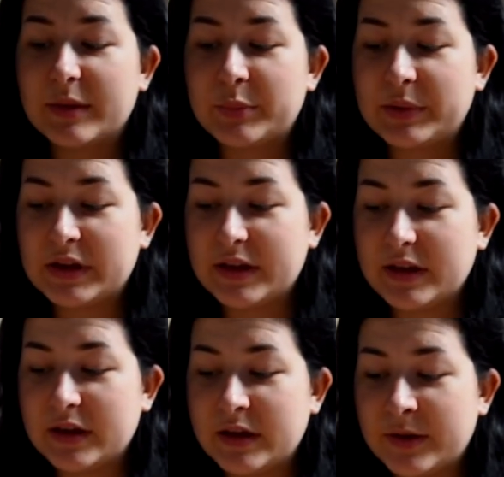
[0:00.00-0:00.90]

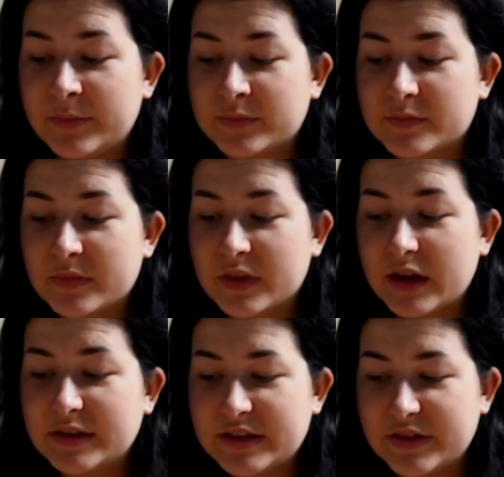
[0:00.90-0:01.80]
But
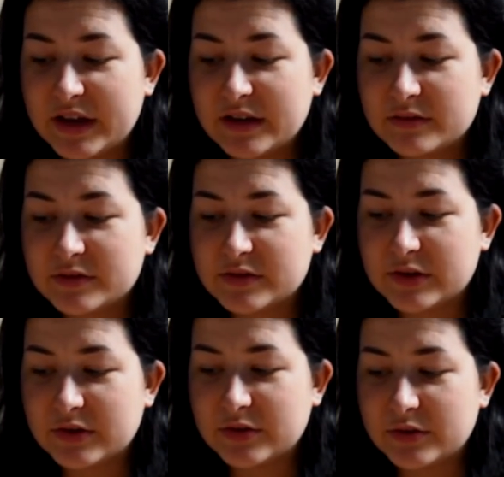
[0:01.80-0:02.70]
I did that,
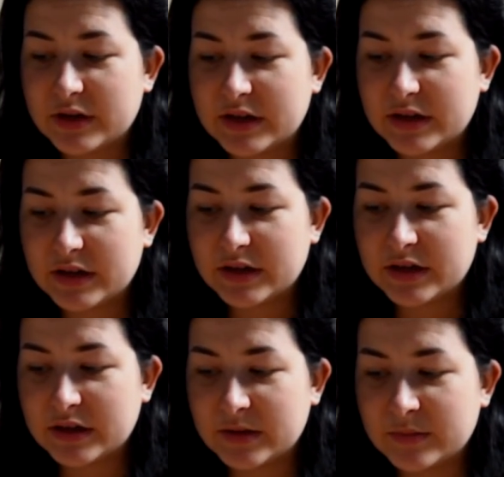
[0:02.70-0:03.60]
so
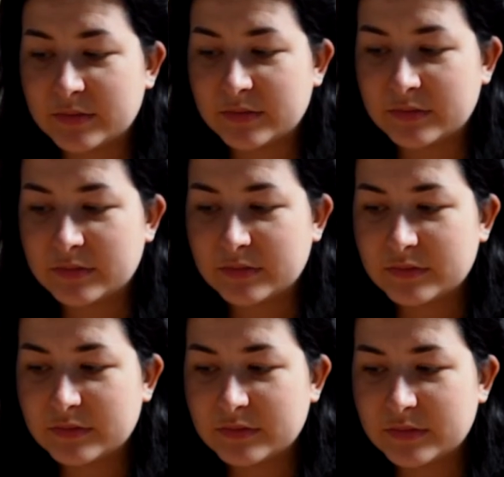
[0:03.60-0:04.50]

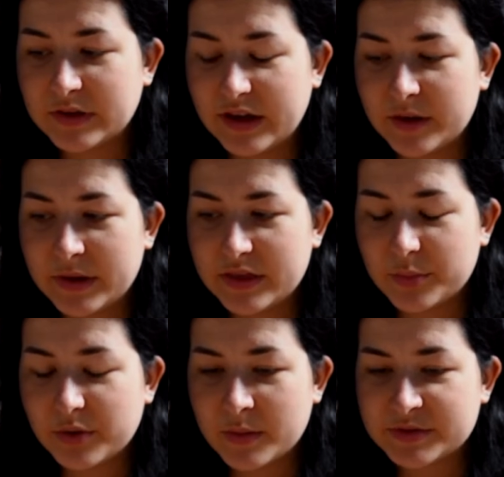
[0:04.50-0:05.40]
yeah, I made
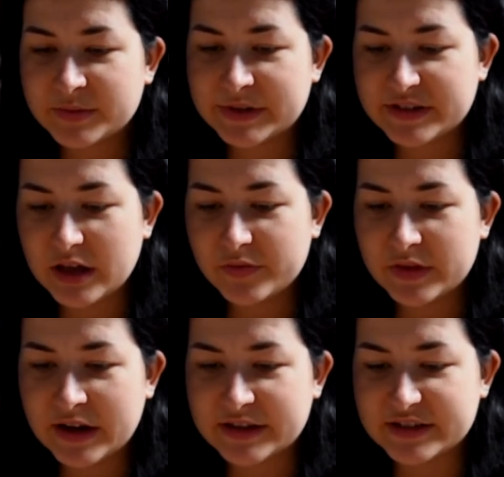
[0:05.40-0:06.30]
that promise to myself,
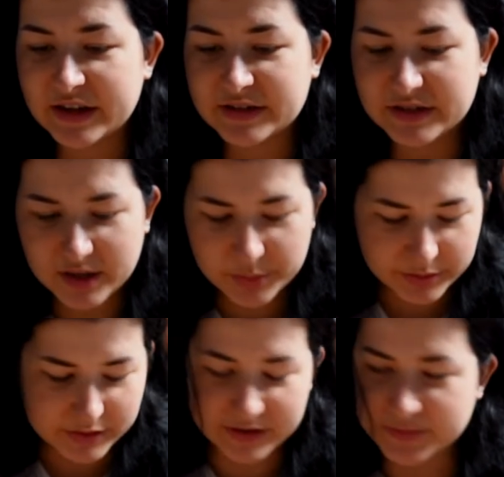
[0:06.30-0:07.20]
and then I signed up.
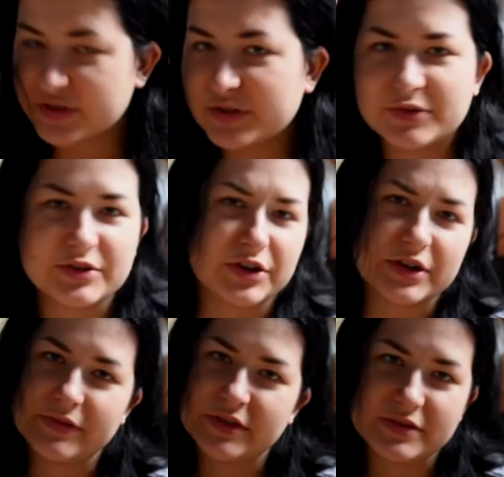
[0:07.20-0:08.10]
I'm so
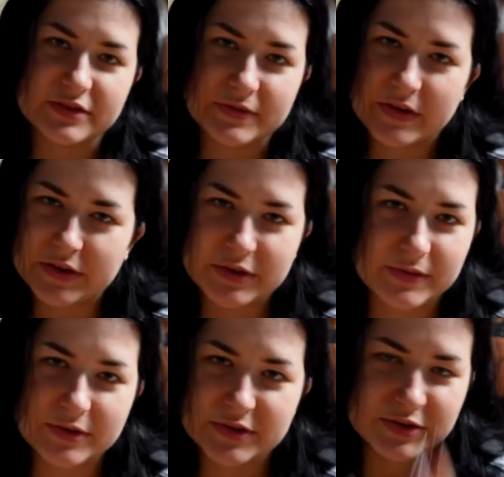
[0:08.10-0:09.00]
sorry if this is a very
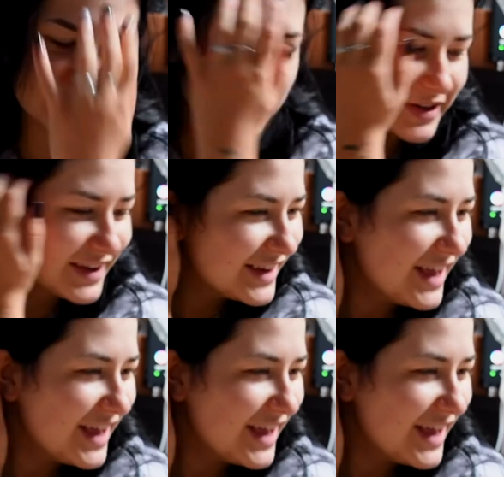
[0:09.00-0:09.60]
confusing story.